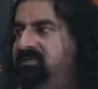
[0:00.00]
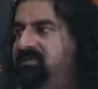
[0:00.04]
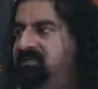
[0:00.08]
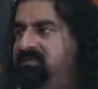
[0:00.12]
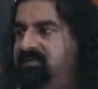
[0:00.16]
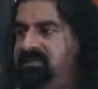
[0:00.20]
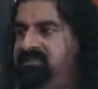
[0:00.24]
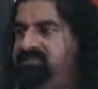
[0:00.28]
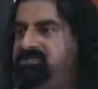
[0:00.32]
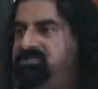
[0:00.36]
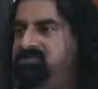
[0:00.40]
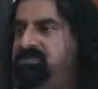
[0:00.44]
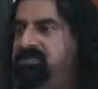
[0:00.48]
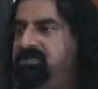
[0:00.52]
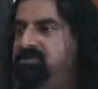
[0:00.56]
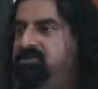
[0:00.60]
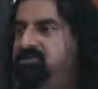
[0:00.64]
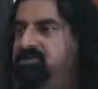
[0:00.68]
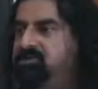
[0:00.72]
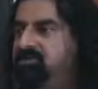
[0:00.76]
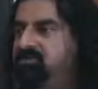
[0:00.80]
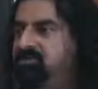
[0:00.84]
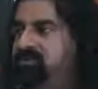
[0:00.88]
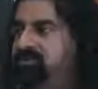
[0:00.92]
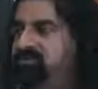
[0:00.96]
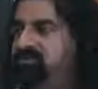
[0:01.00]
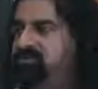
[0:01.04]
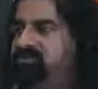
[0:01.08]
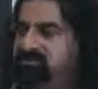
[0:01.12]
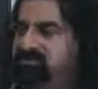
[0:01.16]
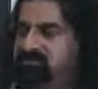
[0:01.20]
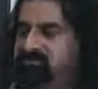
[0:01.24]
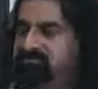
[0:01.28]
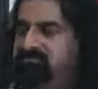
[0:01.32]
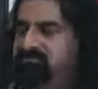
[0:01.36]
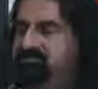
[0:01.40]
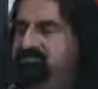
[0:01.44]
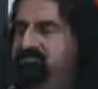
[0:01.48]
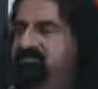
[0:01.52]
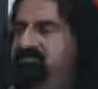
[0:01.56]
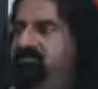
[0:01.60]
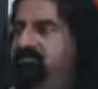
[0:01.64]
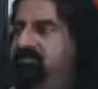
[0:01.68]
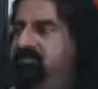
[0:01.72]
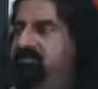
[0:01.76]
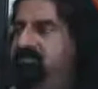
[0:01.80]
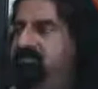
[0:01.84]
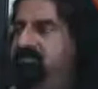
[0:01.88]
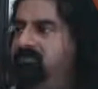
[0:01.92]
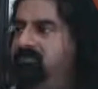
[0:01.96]
The best way to do is
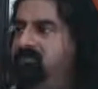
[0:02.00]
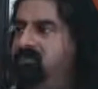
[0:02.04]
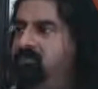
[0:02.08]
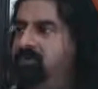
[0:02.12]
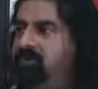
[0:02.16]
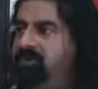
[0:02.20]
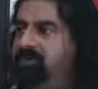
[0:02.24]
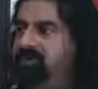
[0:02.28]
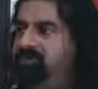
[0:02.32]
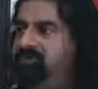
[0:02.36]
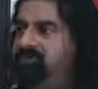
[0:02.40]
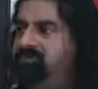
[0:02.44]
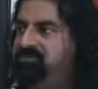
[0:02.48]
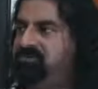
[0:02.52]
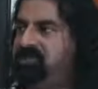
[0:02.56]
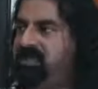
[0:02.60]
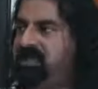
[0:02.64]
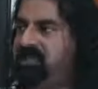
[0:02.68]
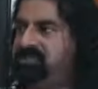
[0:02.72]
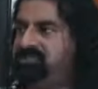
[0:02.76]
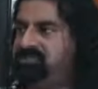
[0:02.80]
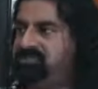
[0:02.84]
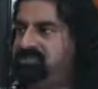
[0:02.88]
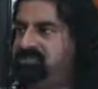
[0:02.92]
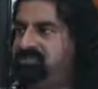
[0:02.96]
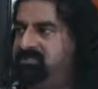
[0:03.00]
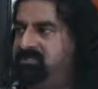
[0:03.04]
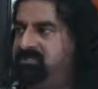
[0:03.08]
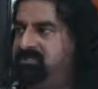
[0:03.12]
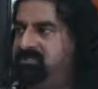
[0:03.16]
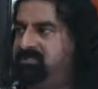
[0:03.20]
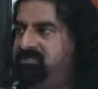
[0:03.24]
move on into the action